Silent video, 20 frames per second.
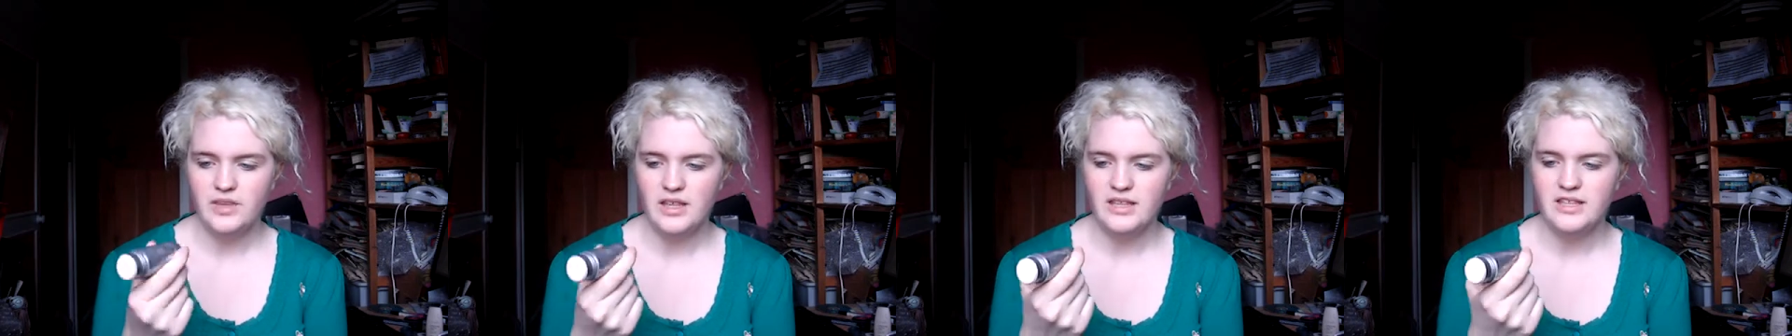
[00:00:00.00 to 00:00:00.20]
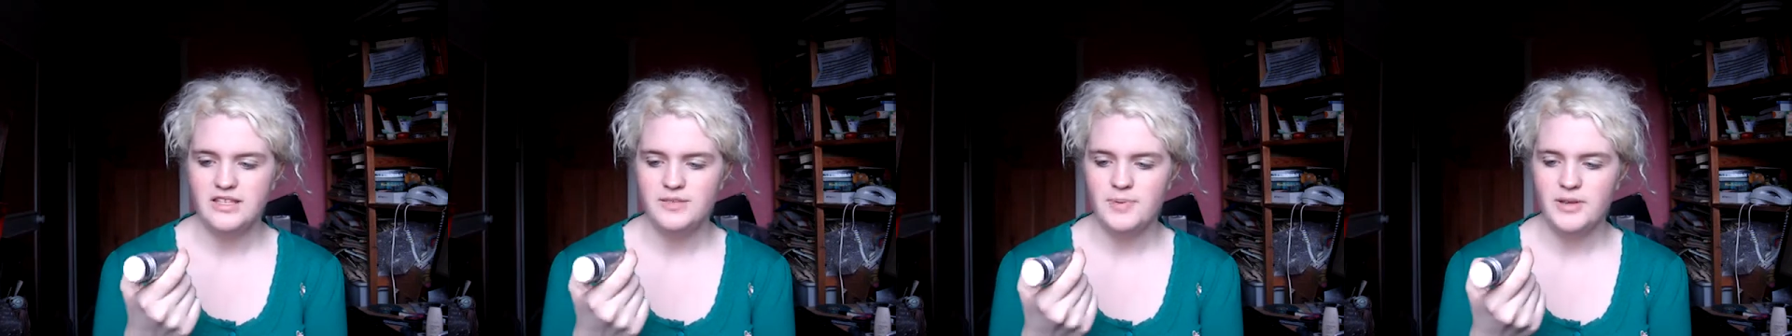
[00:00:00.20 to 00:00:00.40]

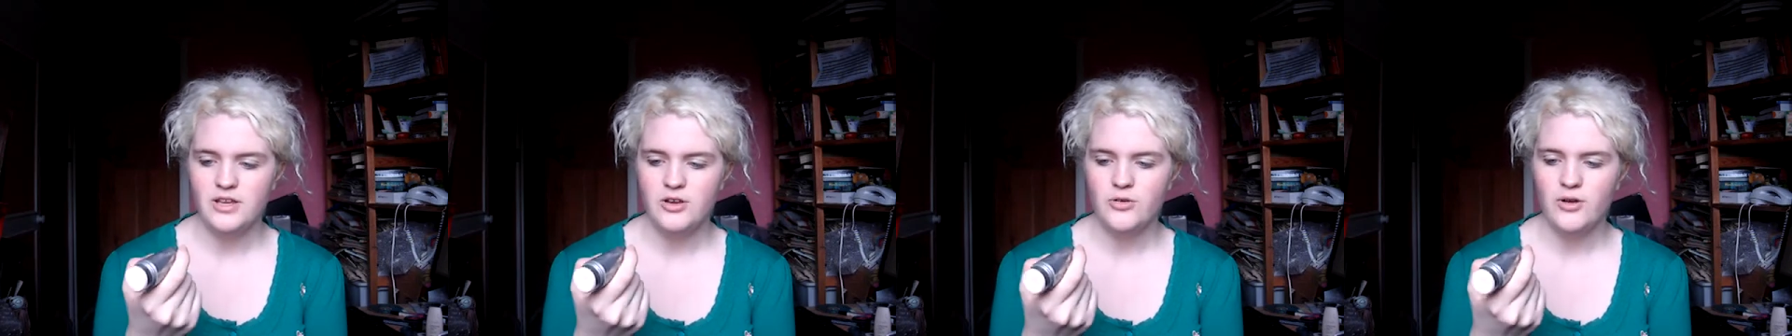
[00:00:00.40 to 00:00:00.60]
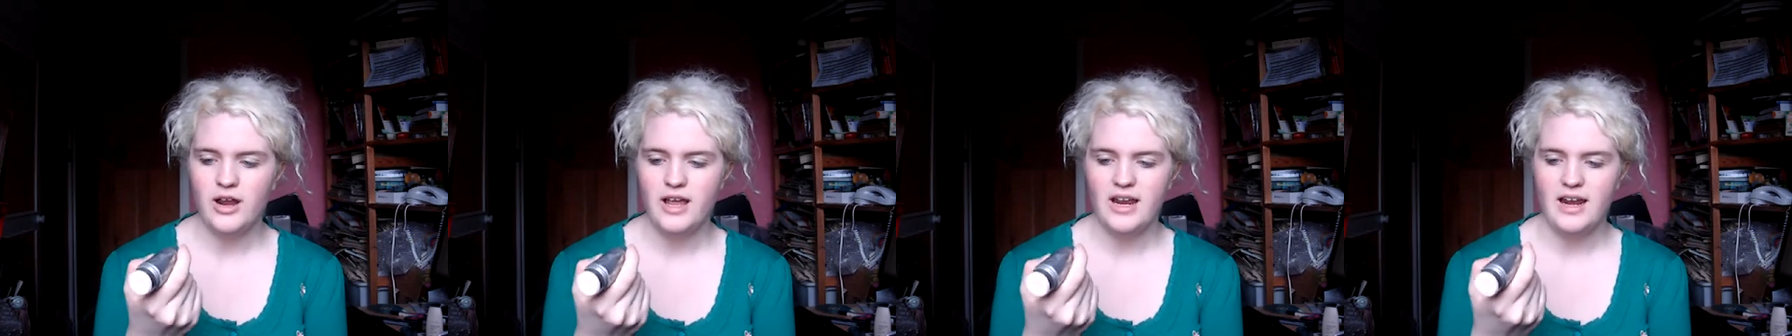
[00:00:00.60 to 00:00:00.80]
This is by
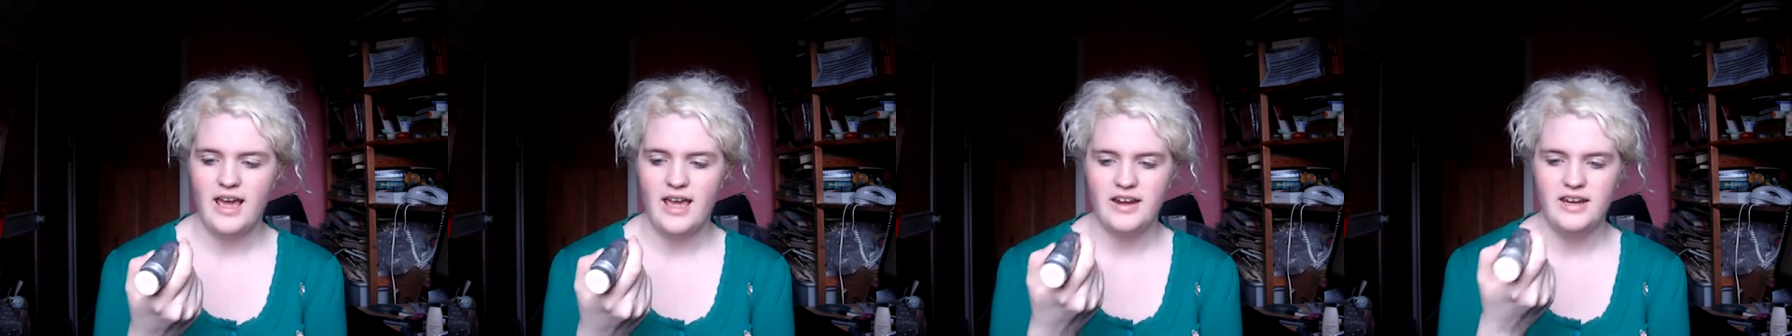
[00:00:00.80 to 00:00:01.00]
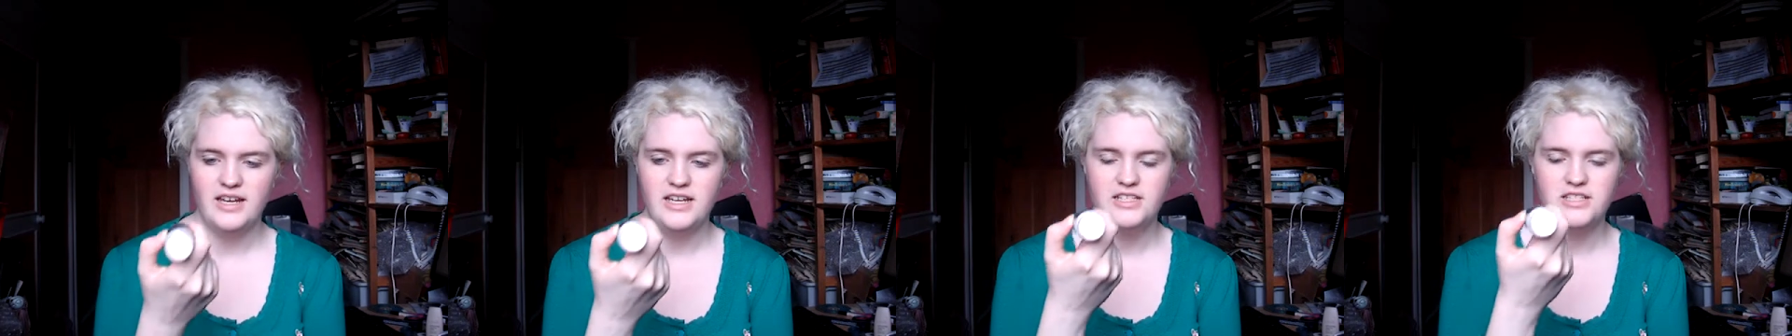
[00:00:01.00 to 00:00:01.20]

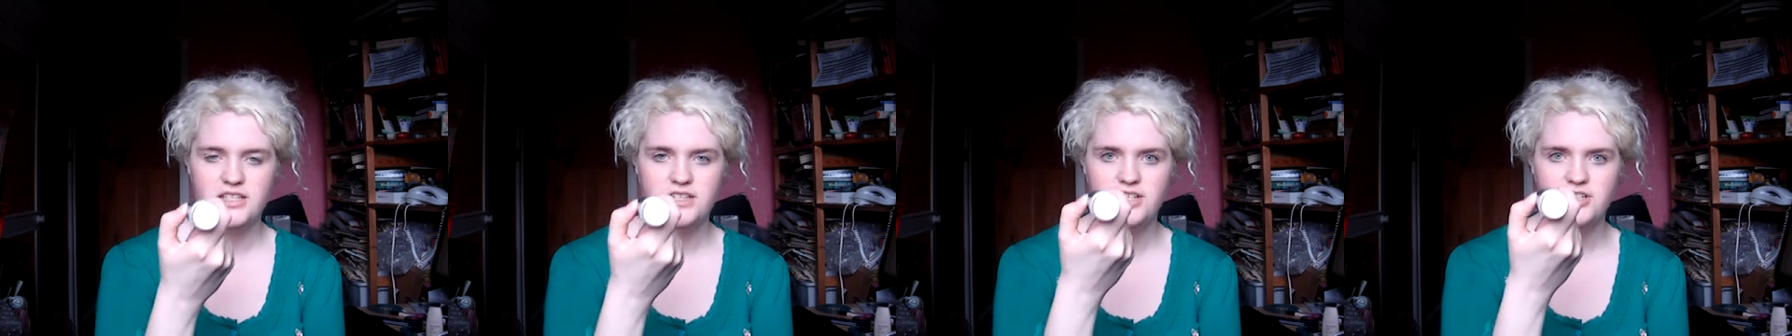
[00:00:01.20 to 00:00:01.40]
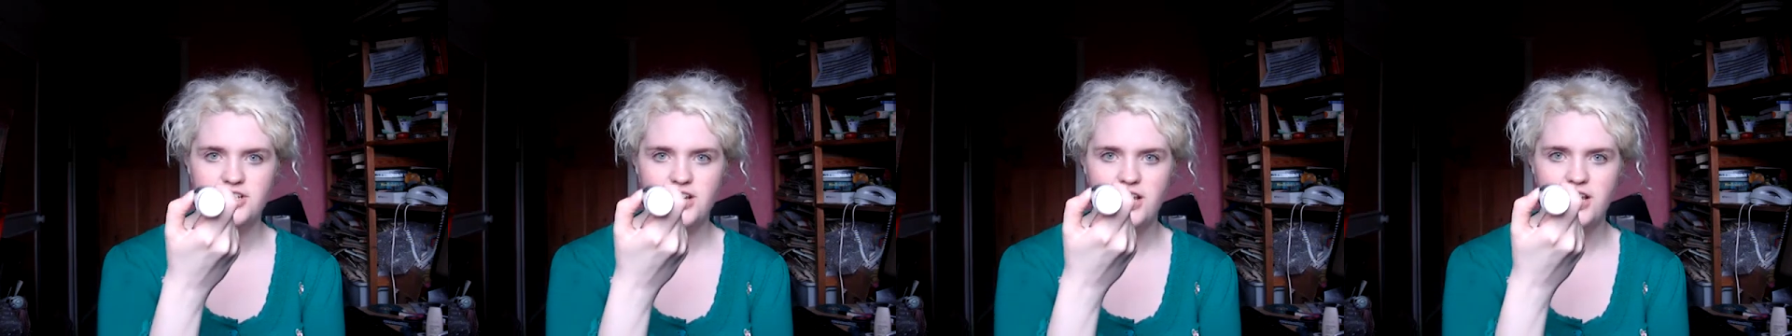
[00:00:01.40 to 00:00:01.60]
Kryolan, and it's
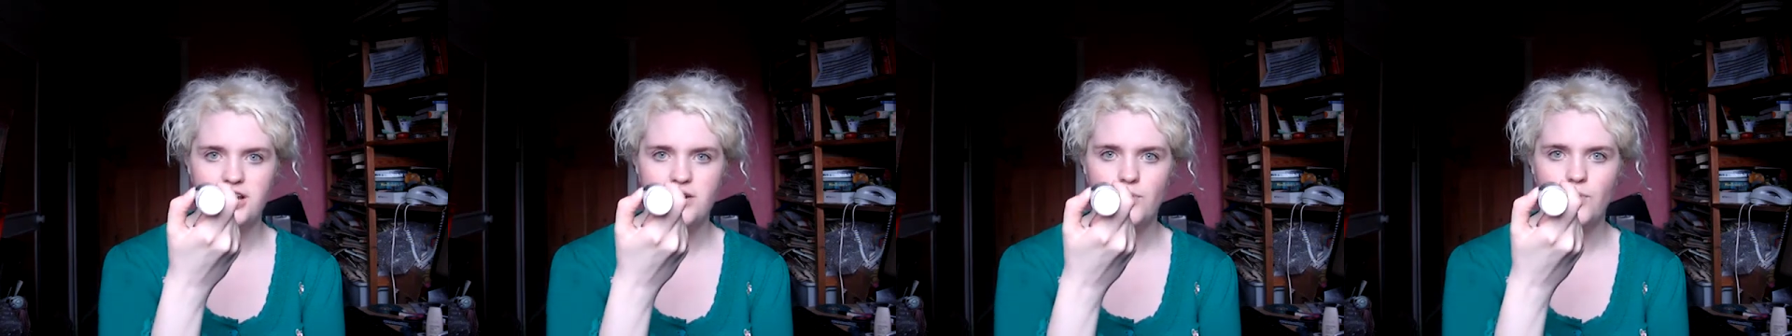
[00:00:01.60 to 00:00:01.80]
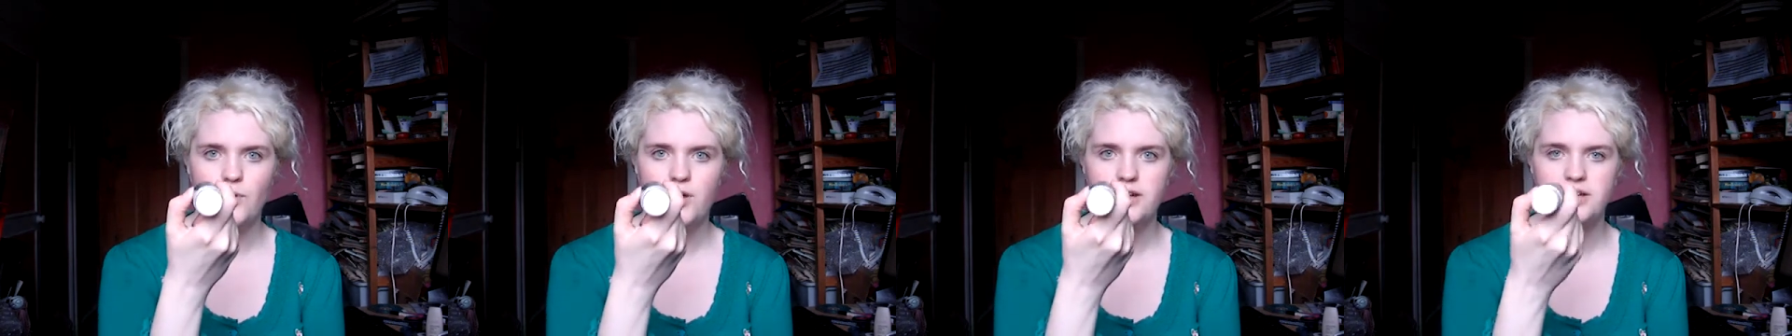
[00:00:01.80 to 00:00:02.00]
in the
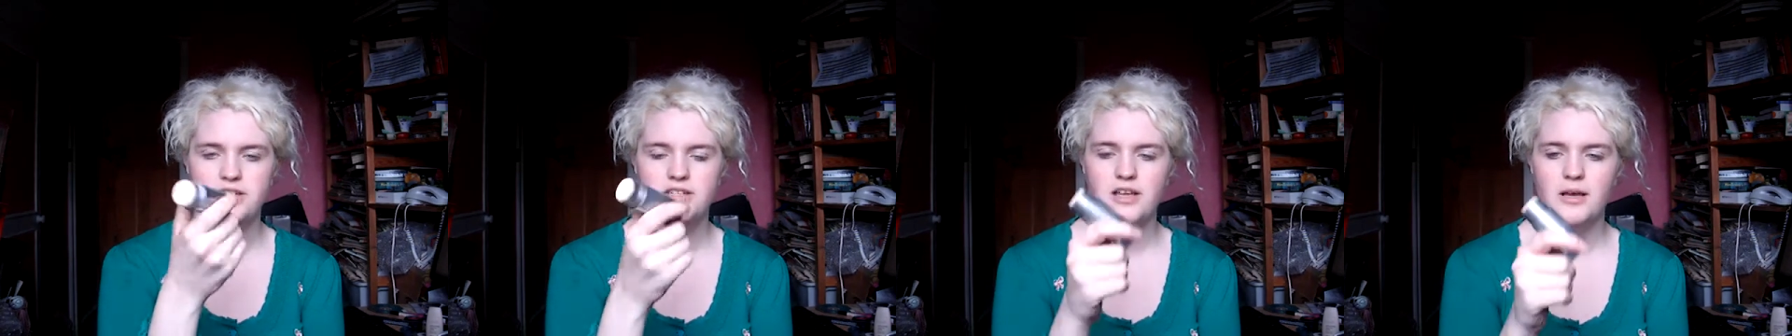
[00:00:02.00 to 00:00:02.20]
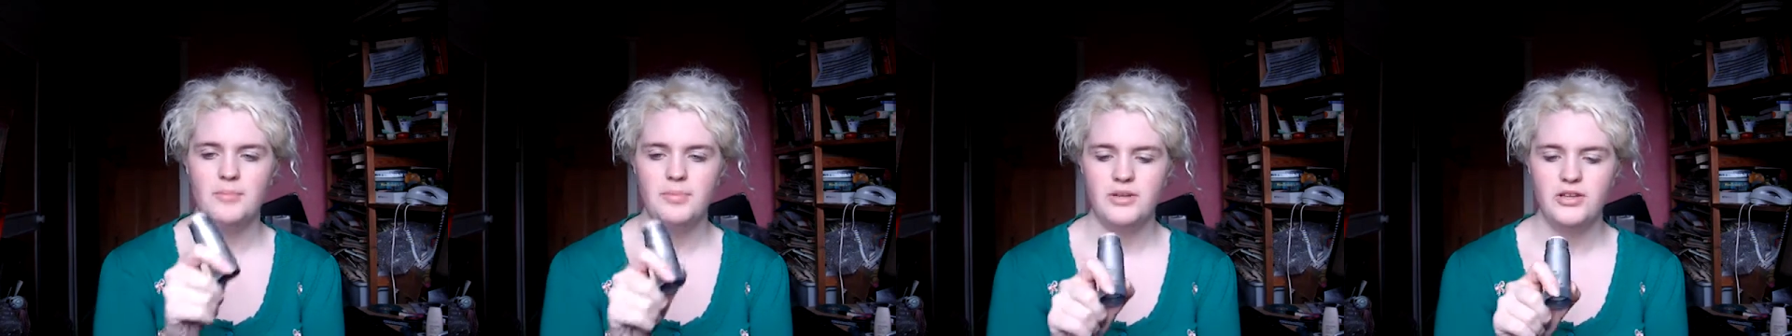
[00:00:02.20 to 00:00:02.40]
shade
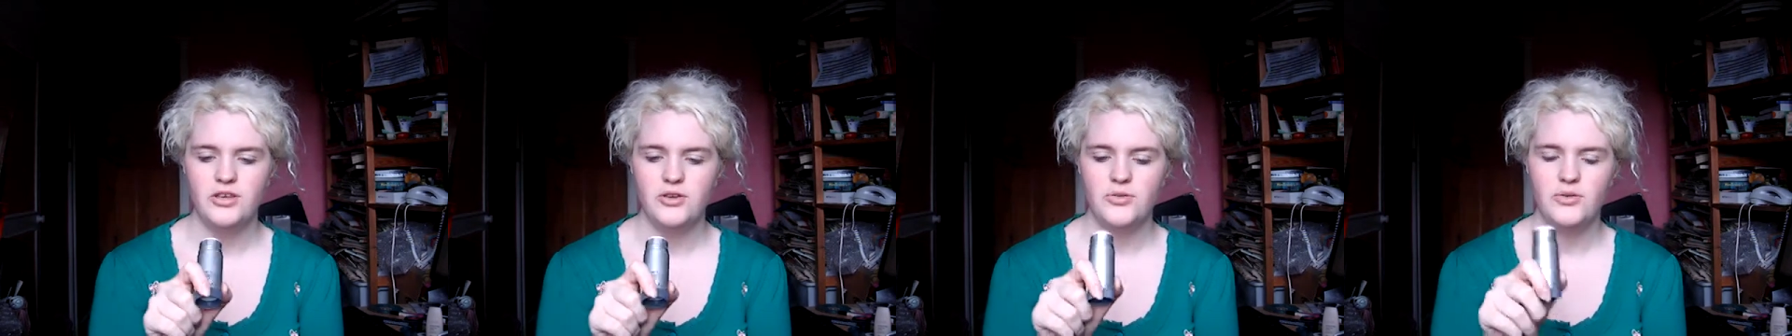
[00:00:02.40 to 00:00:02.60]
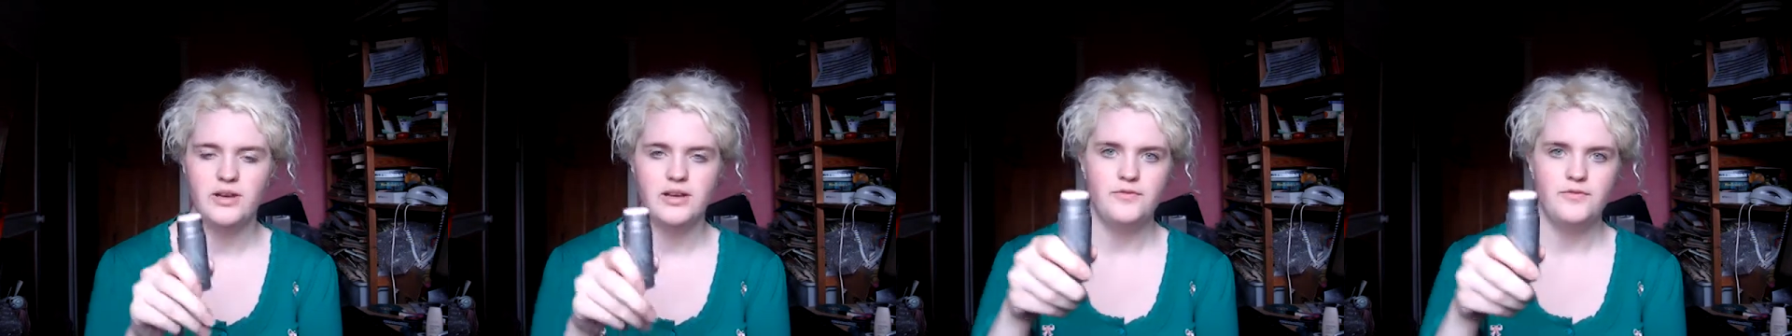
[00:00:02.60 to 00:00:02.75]
1W,